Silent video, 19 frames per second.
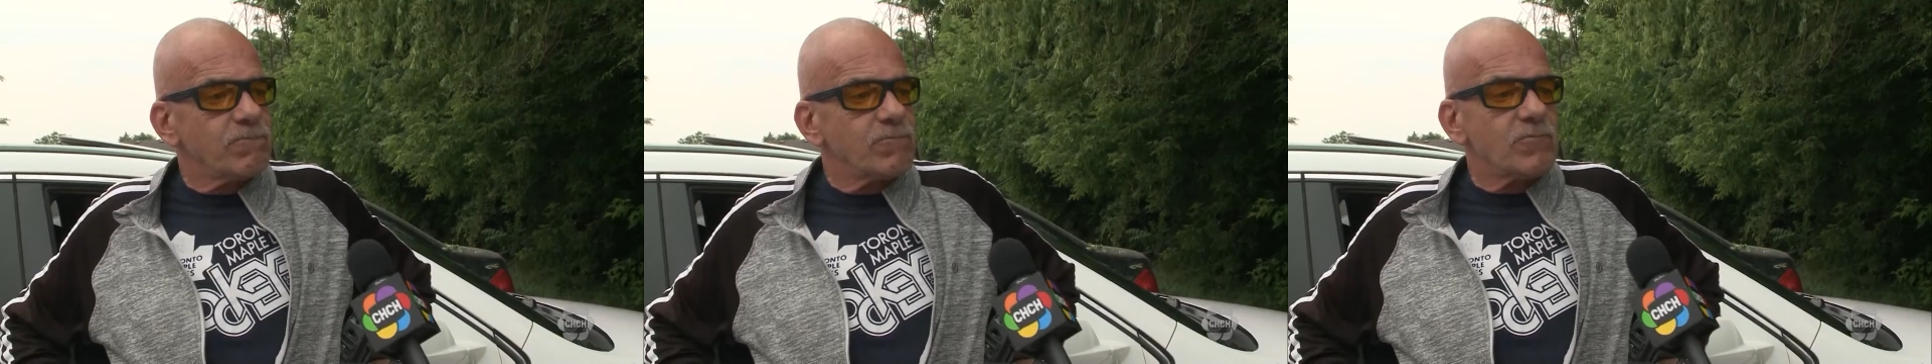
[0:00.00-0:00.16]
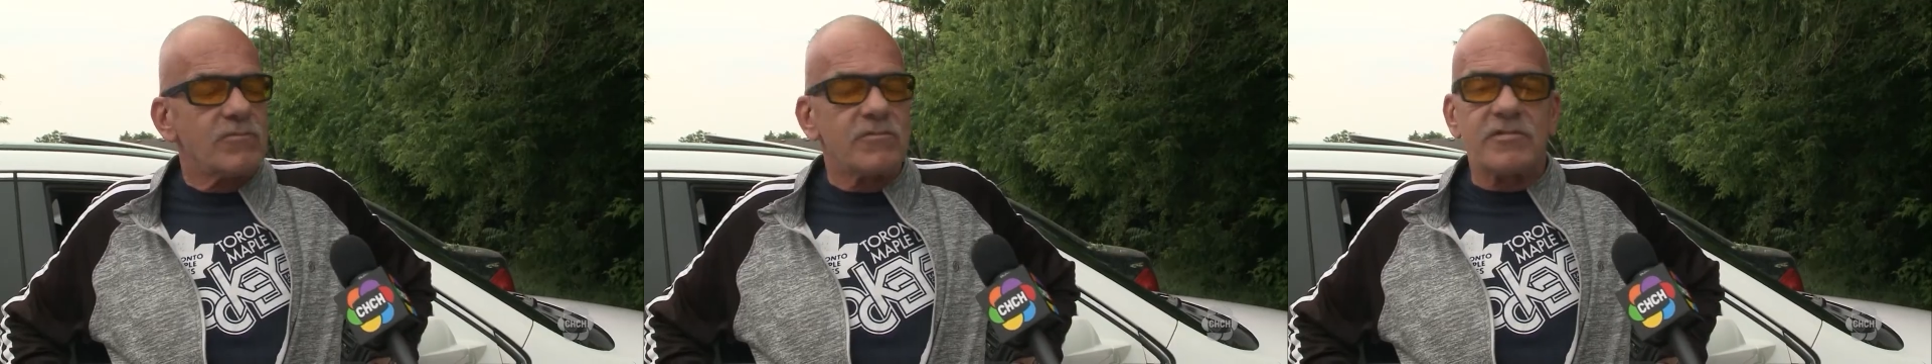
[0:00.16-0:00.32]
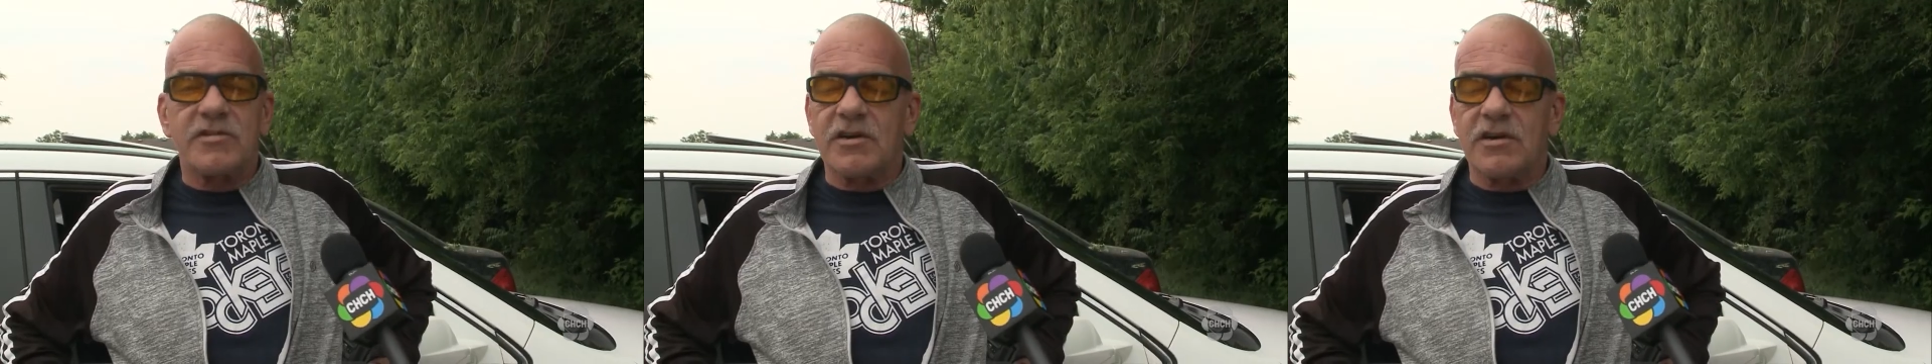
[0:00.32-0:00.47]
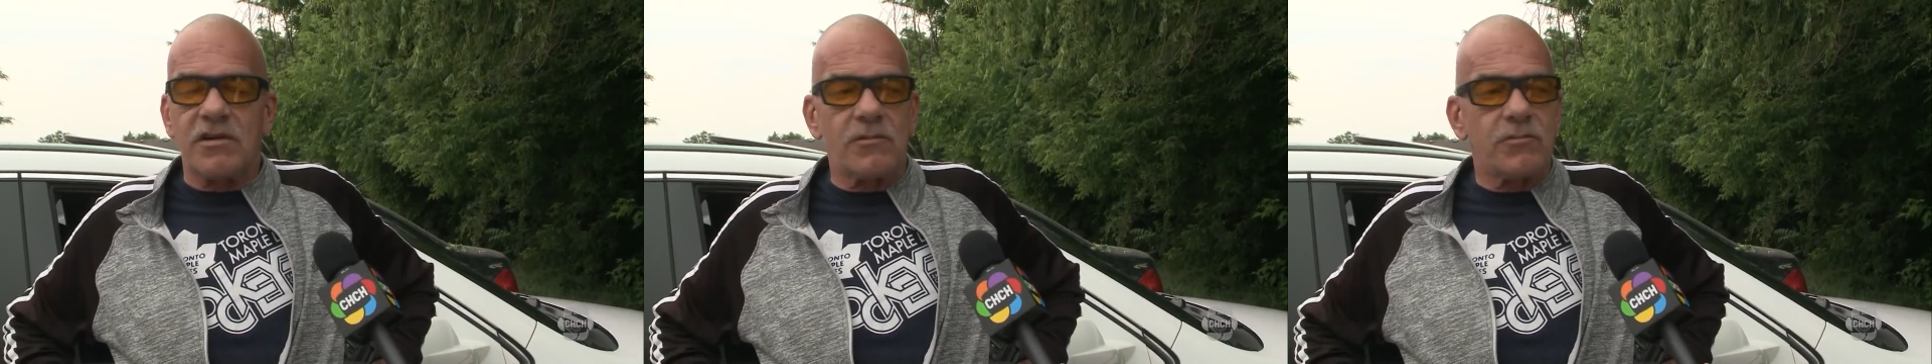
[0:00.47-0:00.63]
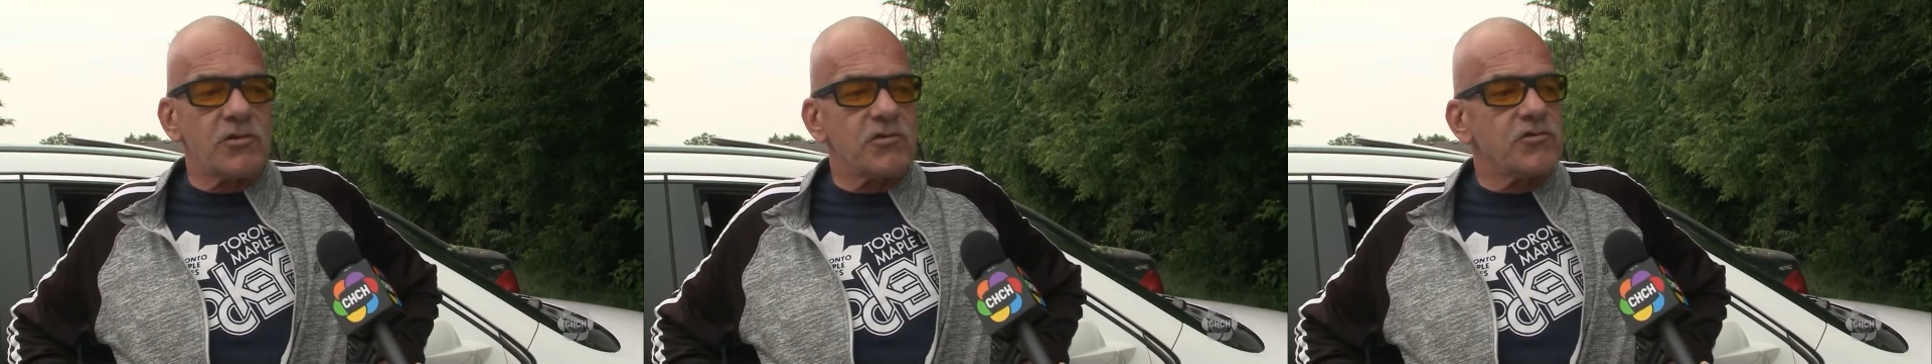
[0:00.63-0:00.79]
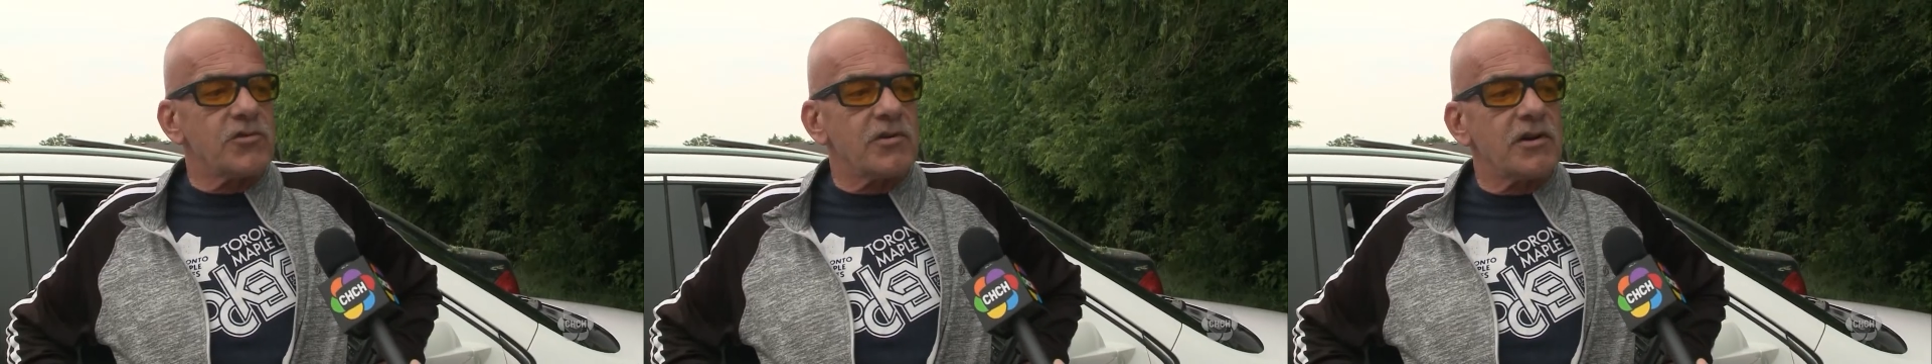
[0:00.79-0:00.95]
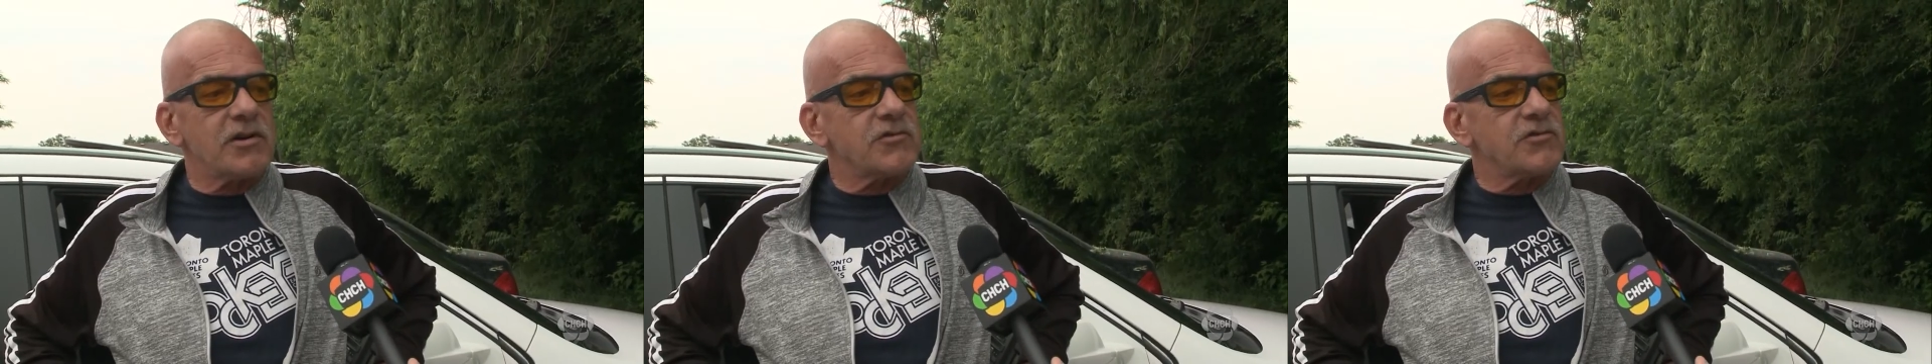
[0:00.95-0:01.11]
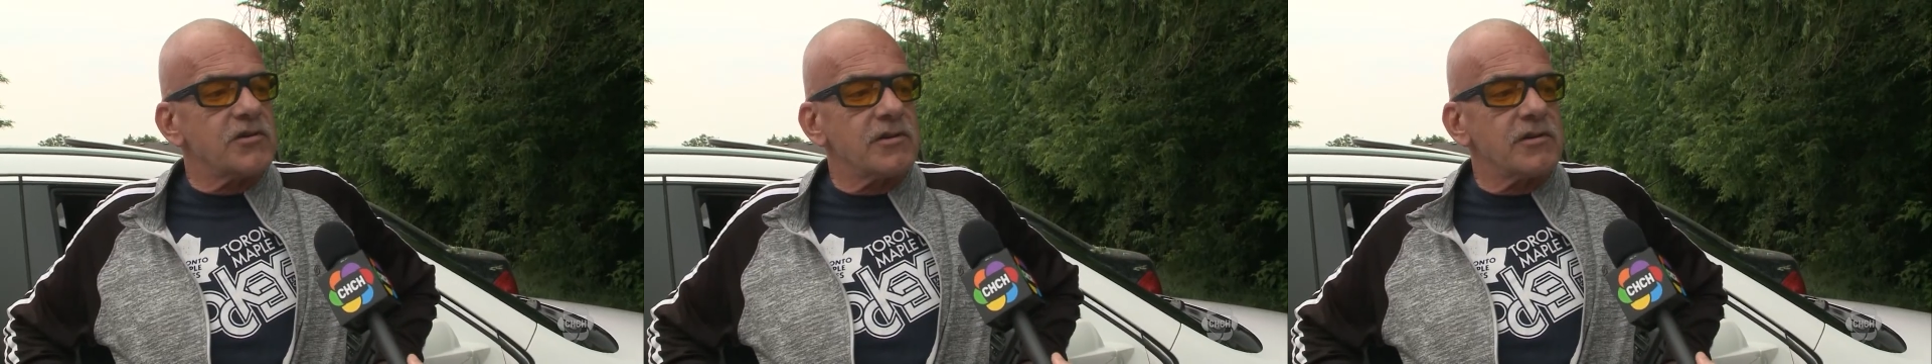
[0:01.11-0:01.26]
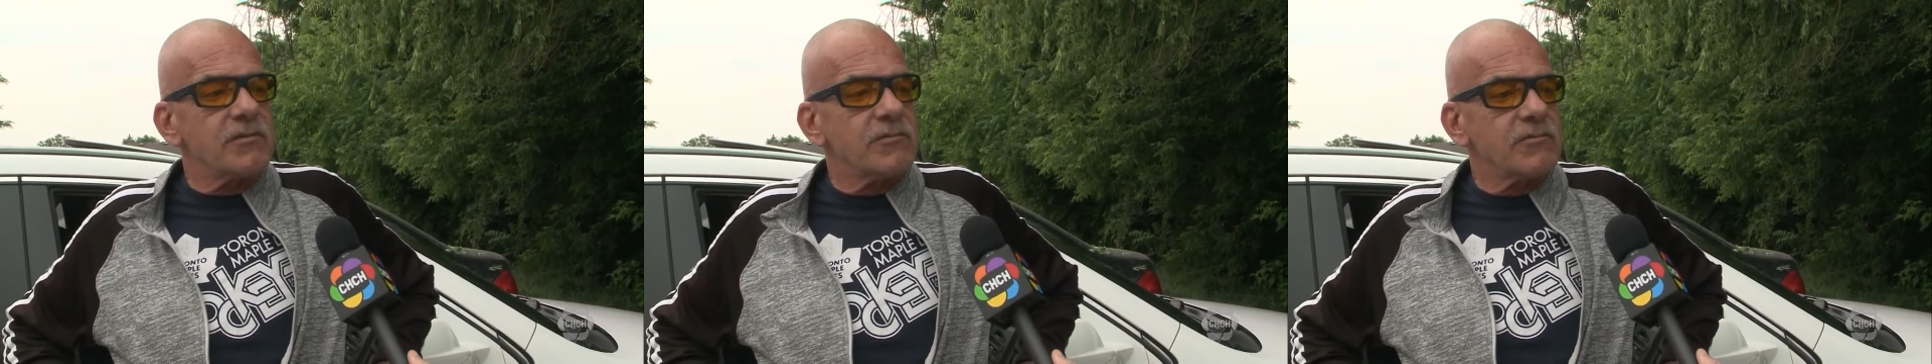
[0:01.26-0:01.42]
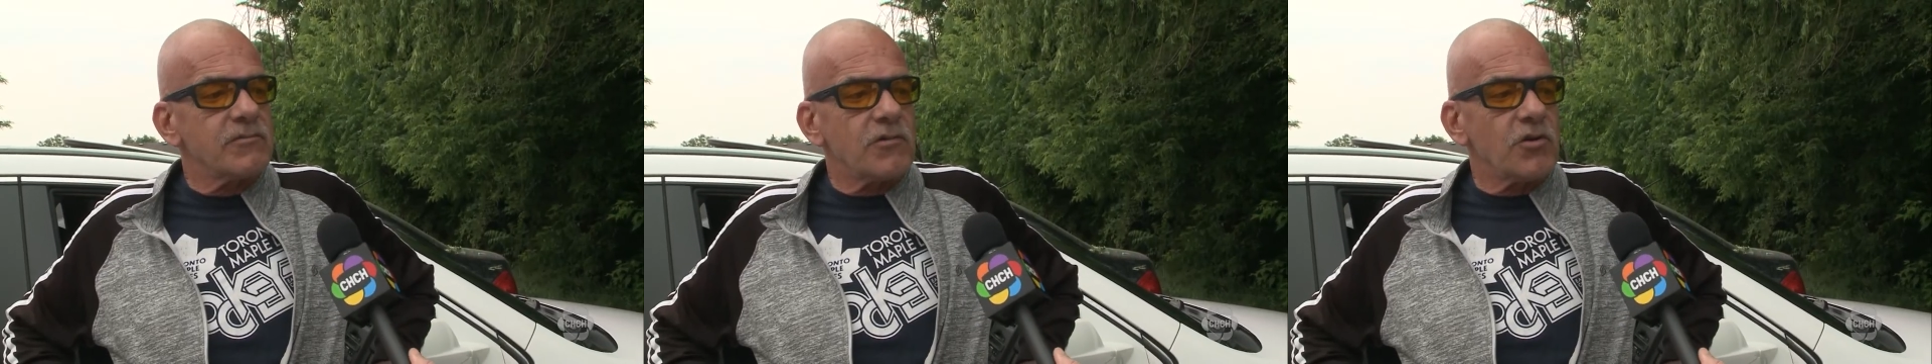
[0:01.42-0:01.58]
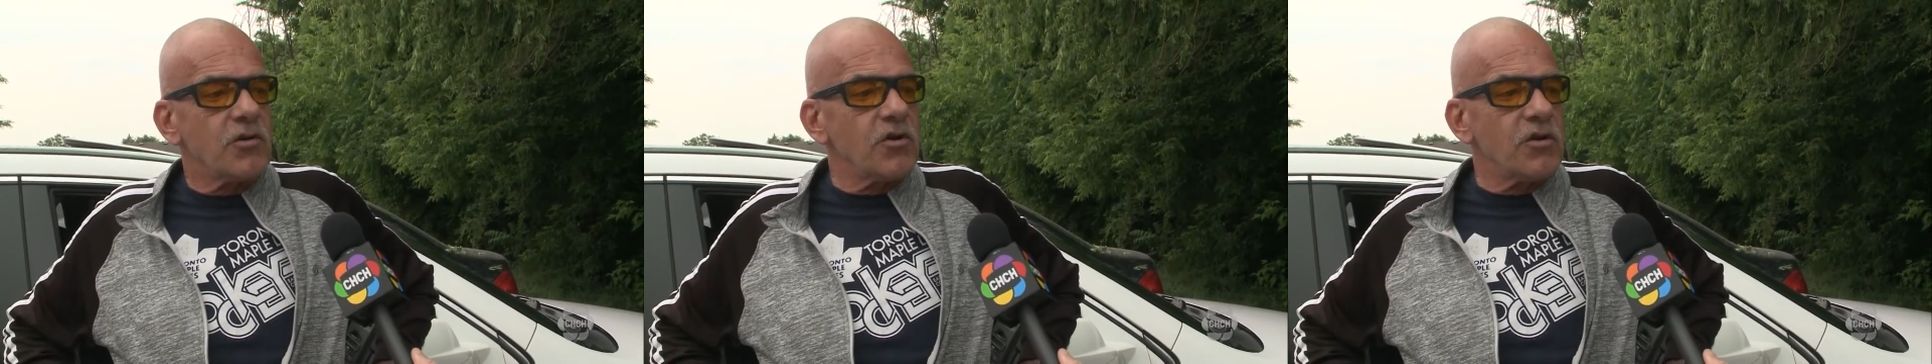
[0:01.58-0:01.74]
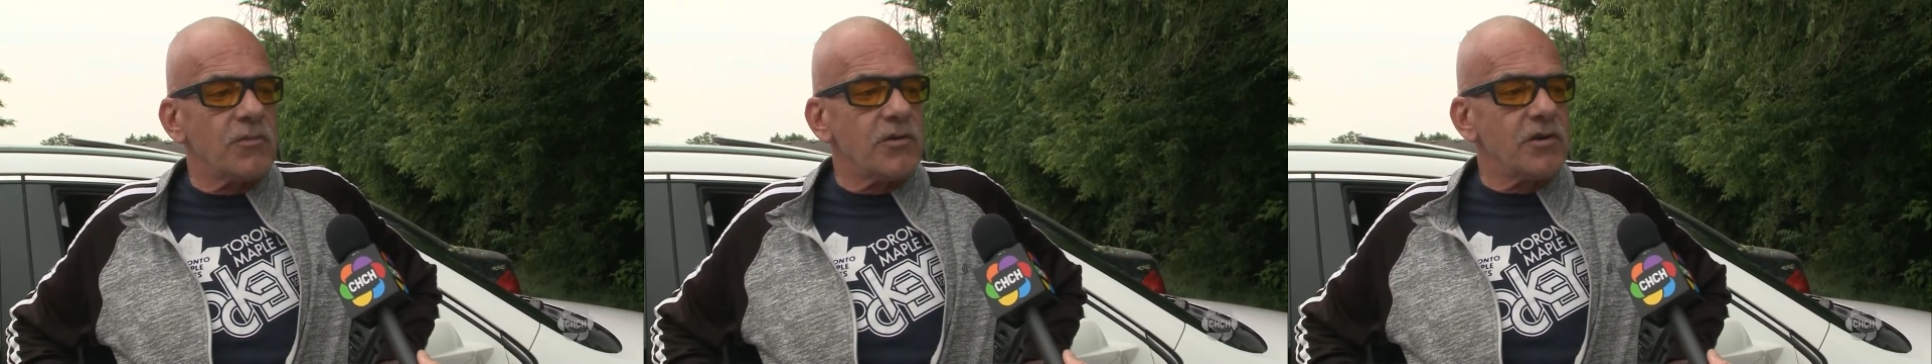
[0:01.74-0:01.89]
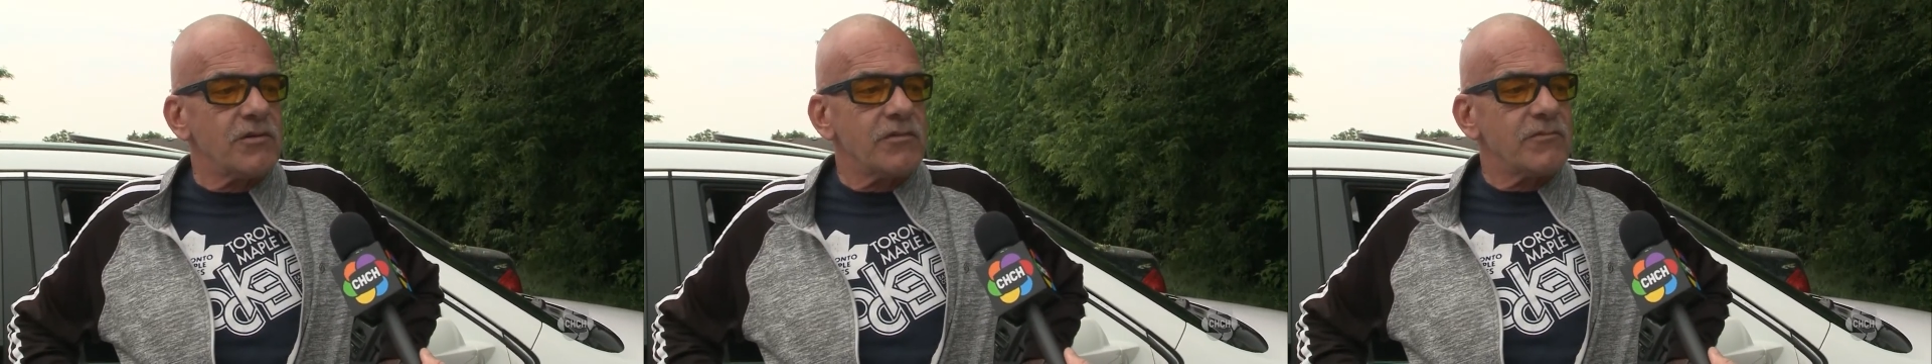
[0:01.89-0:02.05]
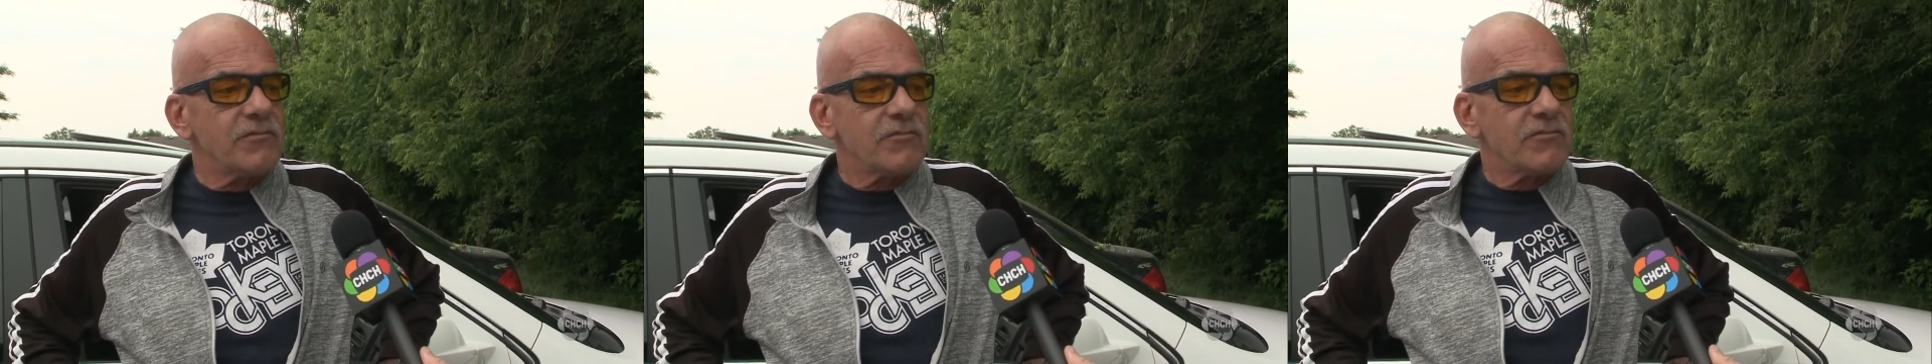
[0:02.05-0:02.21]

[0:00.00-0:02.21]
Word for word: Yeah, what do you Terrible think? tragedy. Horrible.